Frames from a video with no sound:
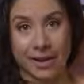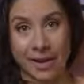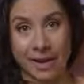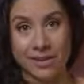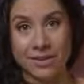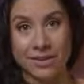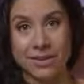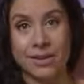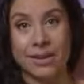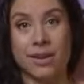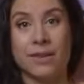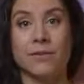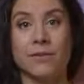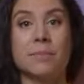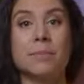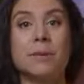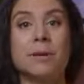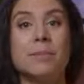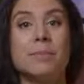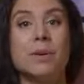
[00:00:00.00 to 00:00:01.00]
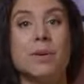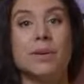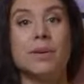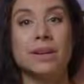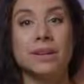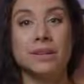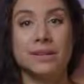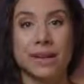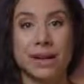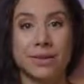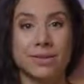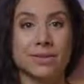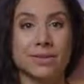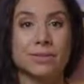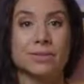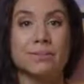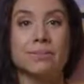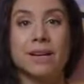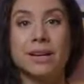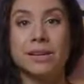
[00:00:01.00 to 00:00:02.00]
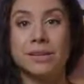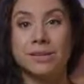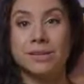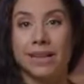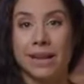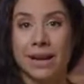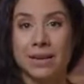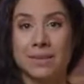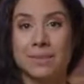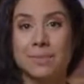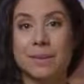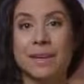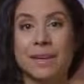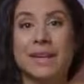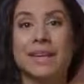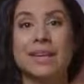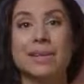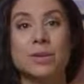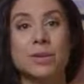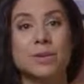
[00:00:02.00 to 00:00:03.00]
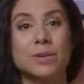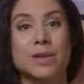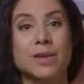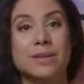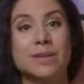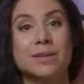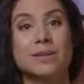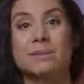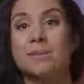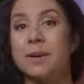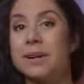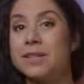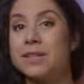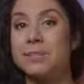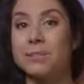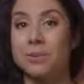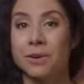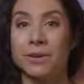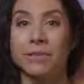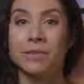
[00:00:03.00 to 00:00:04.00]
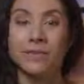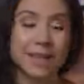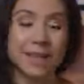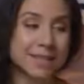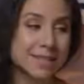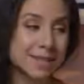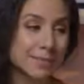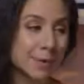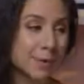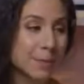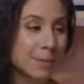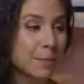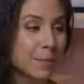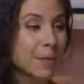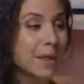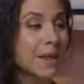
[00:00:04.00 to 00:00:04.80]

layouts from component layouts or micro layouts, making interfaces much more flexible.